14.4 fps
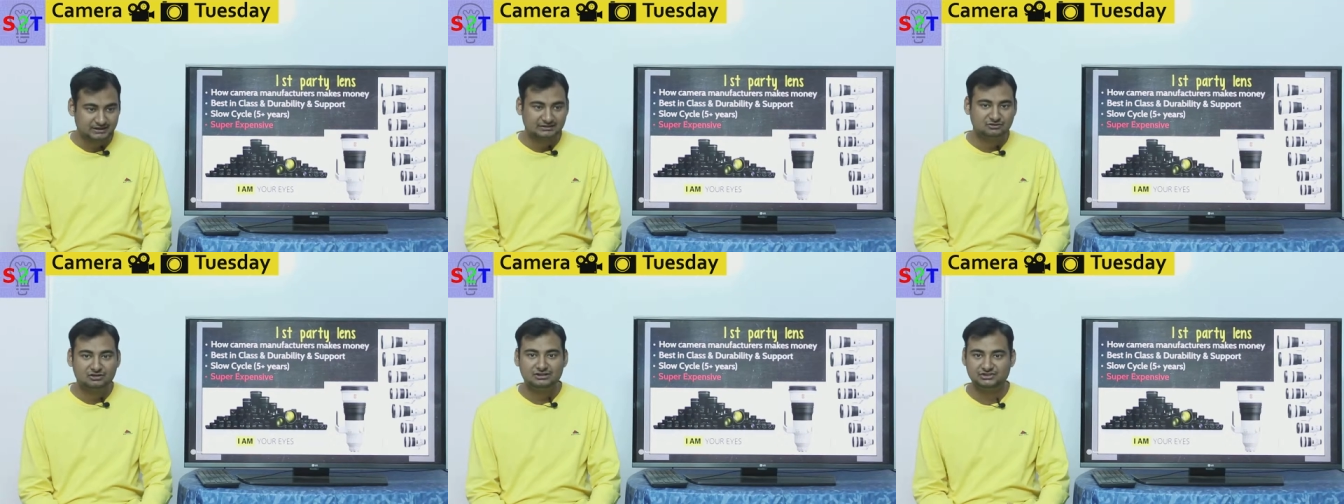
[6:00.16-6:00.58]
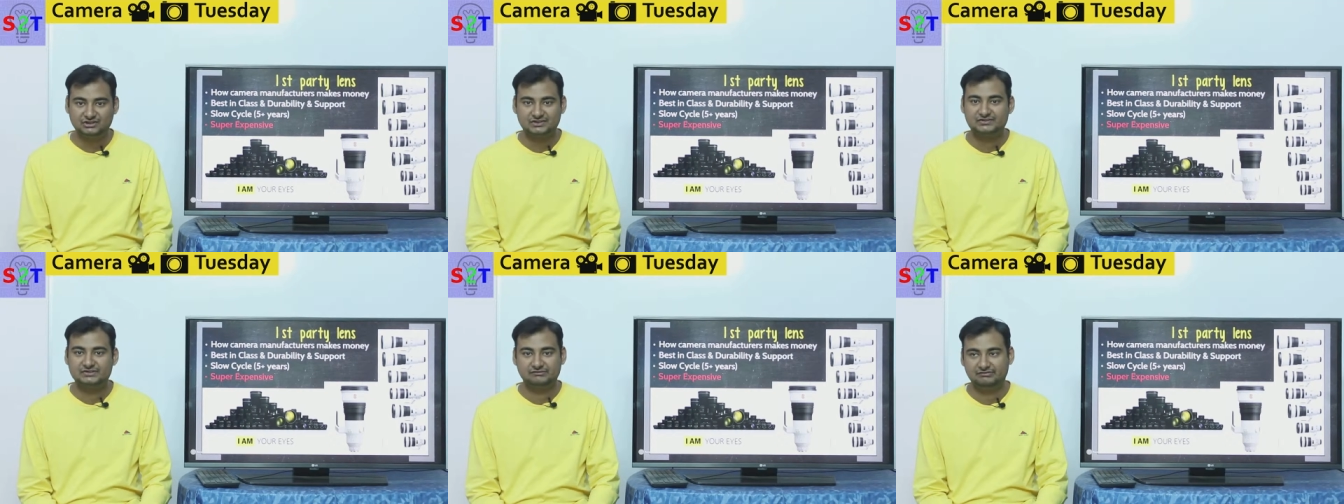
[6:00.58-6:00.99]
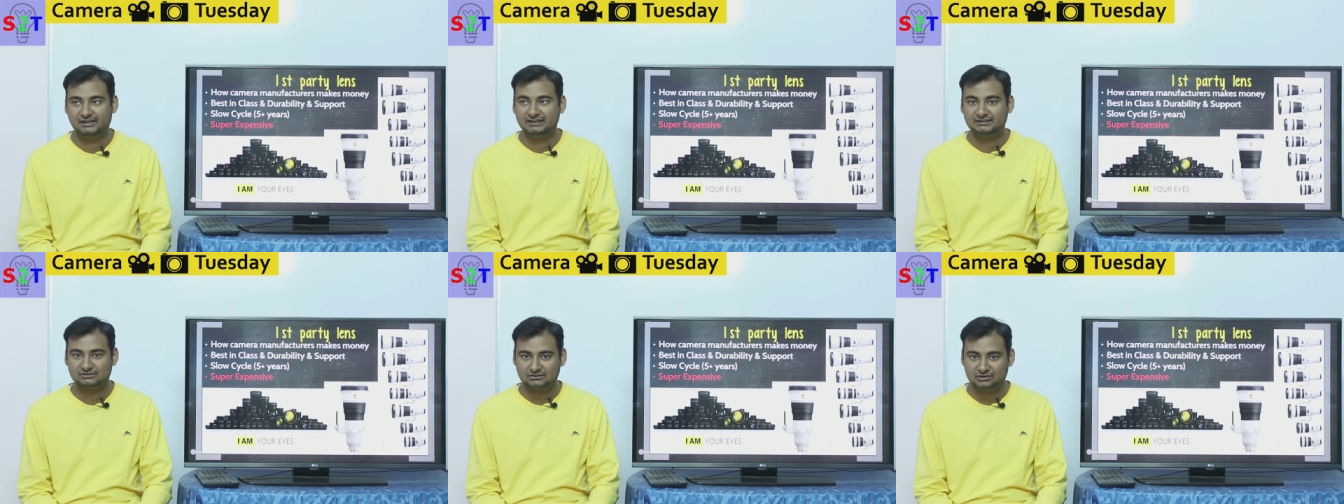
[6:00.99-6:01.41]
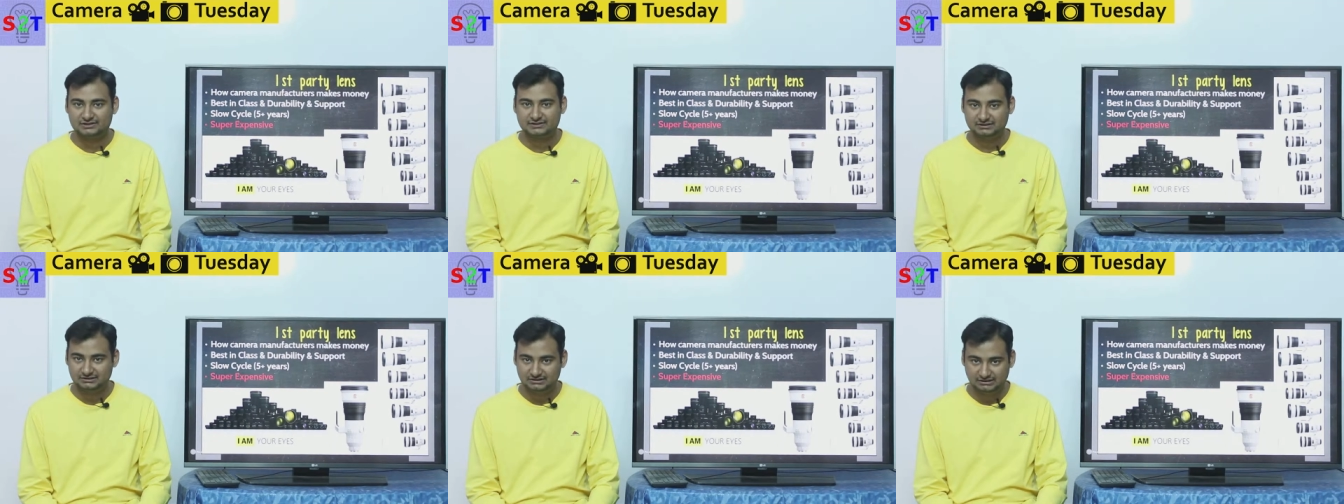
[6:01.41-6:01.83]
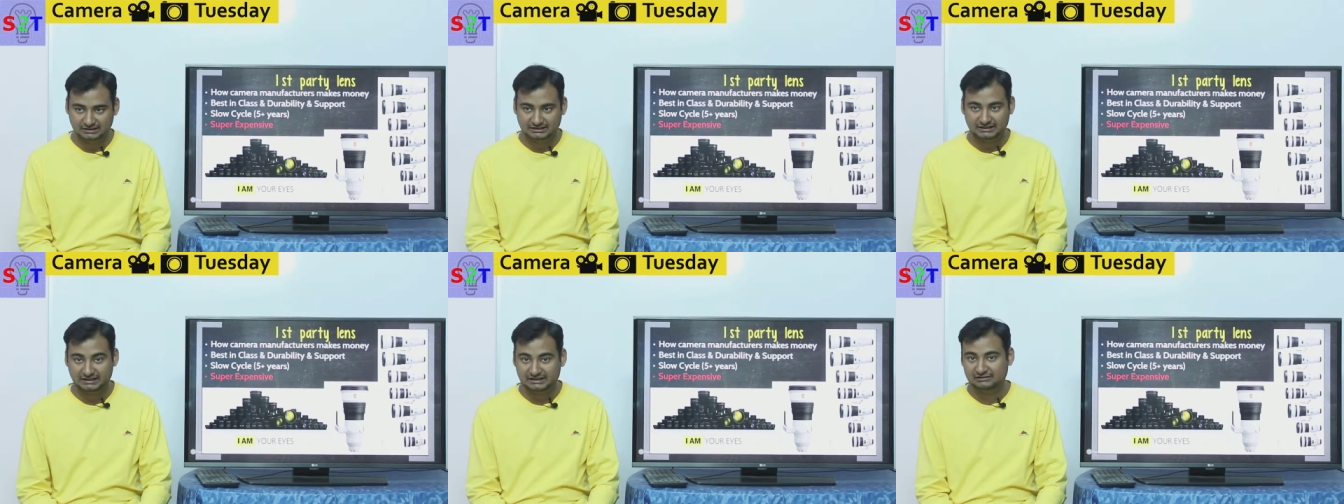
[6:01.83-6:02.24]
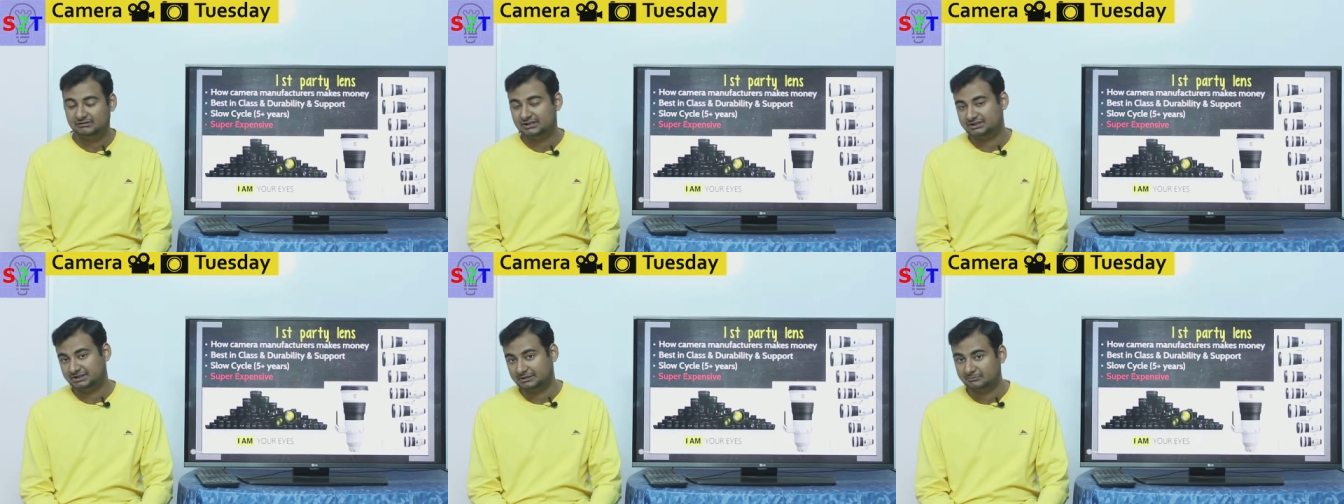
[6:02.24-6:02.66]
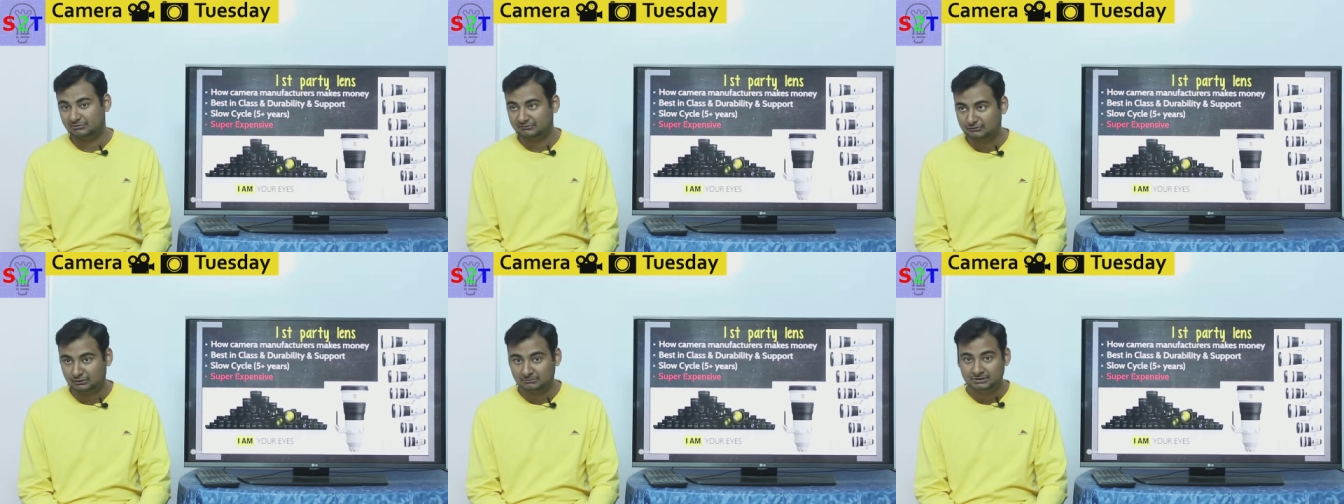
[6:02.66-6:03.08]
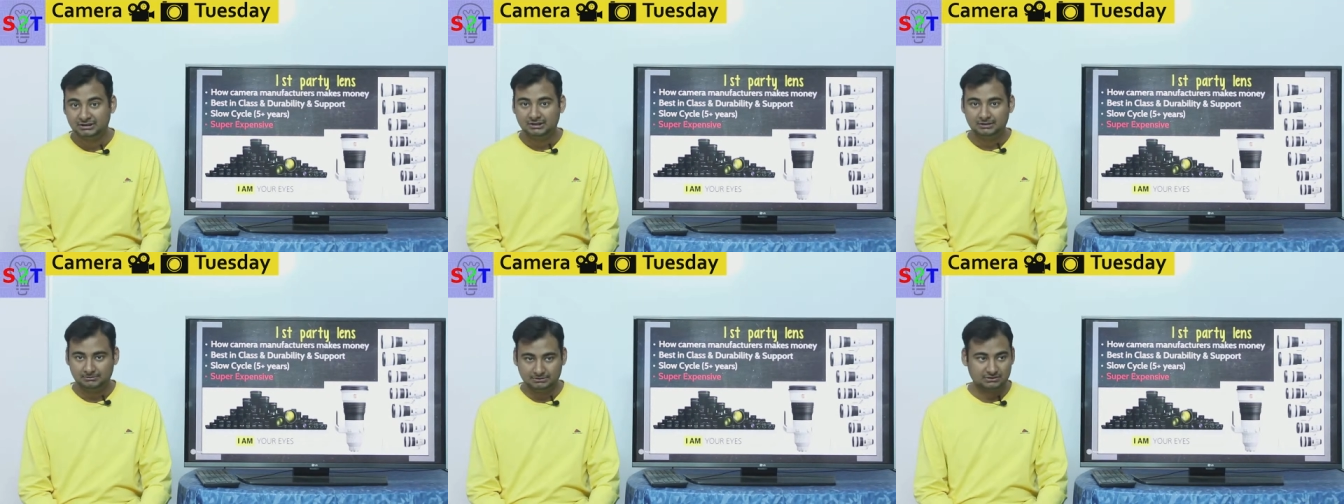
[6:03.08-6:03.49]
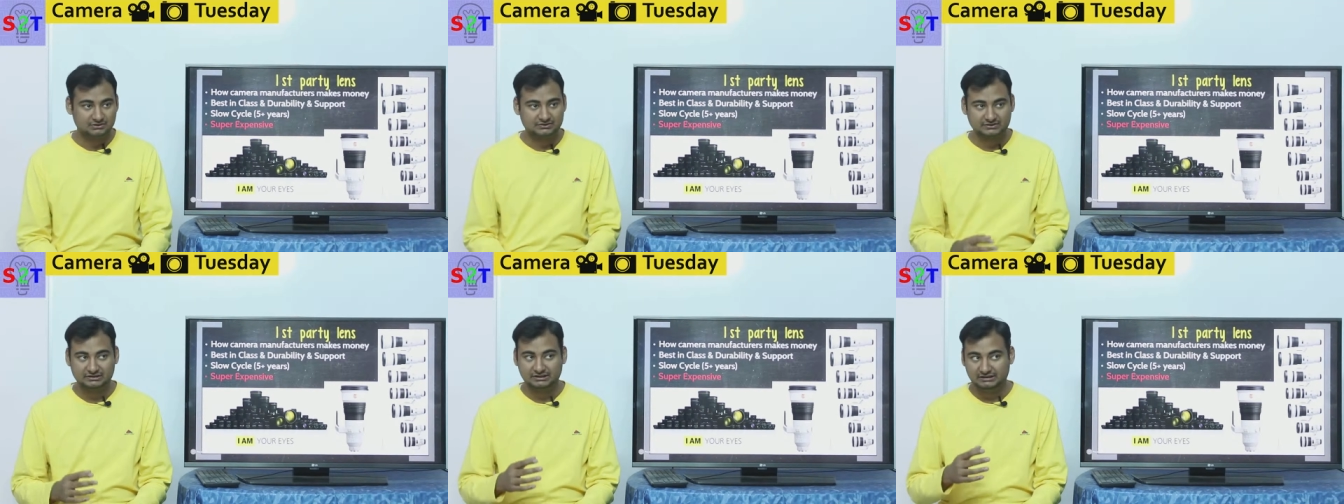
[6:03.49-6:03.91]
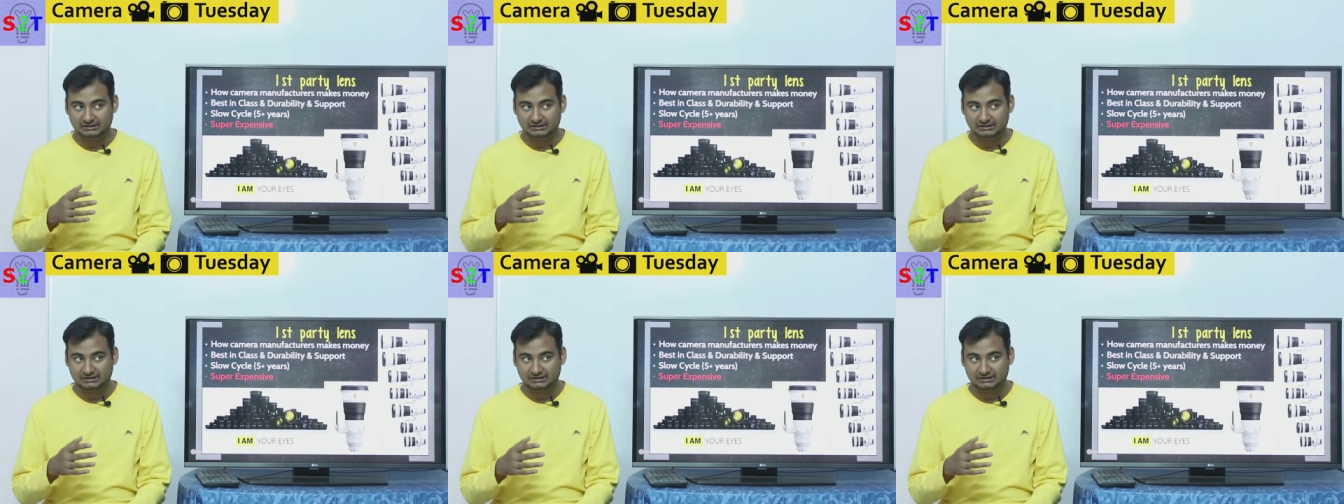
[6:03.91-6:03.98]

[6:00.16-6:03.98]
cannot justify the cost in any way shape or form because